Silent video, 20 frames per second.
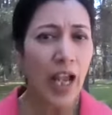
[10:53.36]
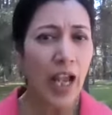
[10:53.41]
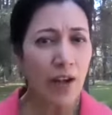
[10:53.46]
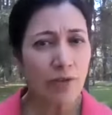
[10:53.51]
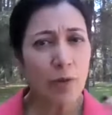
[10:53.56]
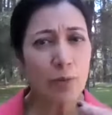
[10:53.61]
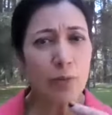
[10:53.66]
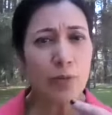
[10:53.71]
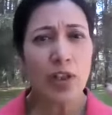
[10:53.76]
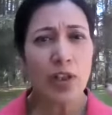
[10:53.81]

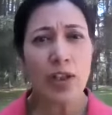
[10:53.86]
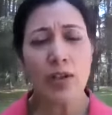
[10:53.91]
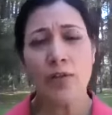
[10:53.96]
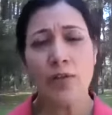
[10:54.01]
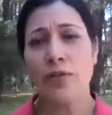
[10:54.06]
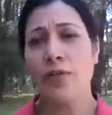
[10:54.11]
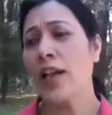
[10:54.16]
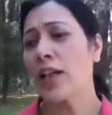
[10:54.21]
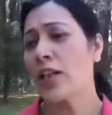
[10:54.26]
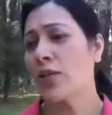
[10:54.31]
have them really
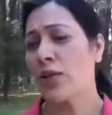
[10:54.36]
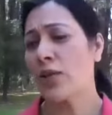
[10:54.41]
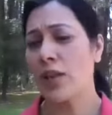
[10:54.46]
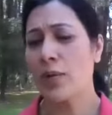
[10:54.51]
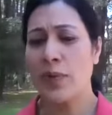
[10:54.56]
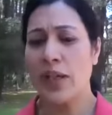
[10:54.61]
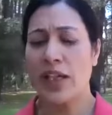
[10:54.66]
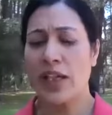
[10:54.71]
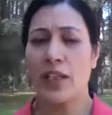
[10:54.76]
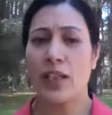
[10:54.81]
reflect. You
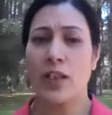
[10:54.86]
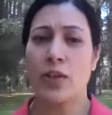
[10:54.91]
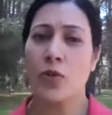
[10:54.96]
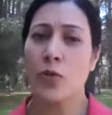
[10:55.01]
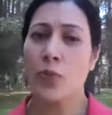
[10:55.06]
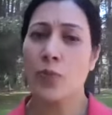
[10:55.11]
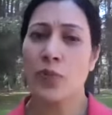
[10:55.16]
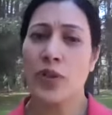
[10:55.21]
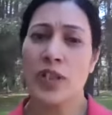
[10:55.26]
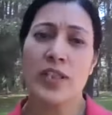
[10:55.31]
can make it a
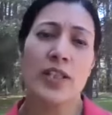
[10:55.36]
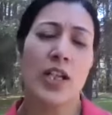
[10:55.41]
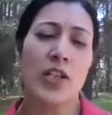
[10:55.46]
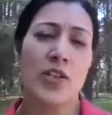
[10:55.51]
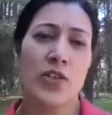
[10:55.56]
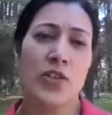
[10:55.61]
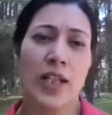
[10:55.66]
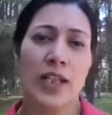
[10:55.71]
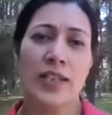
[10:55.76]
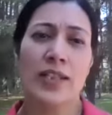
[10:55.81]
group
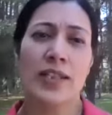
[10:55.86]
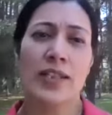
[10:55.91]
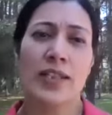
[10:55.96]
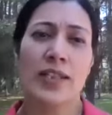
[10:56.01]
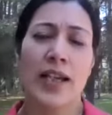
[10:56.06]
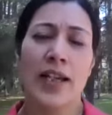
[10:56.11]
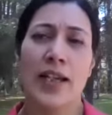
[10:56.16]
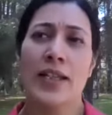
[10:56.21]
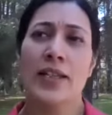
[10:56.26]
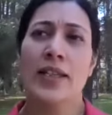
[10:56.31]
discussion
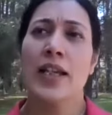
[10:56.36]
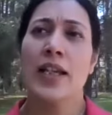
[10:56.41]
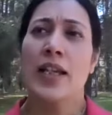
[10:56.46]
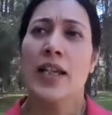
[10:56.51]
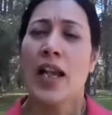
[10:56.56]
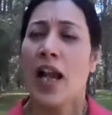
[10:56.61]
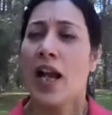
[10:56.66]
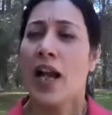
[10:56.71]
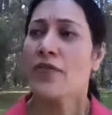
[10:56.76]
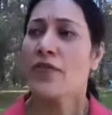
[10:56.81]
exercise,
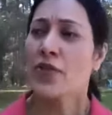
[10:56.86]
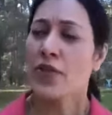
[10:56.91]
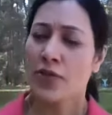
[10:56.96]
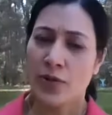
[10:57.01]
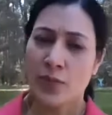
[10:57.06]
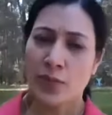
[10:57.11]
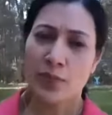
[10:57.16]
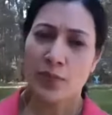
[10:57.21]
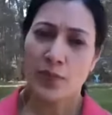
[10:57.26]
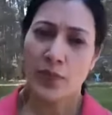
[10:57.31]
have
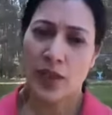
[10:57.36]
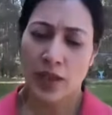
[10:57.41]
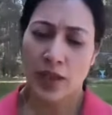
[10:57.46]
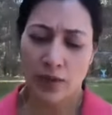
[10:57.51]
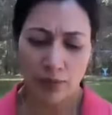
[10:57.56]
children,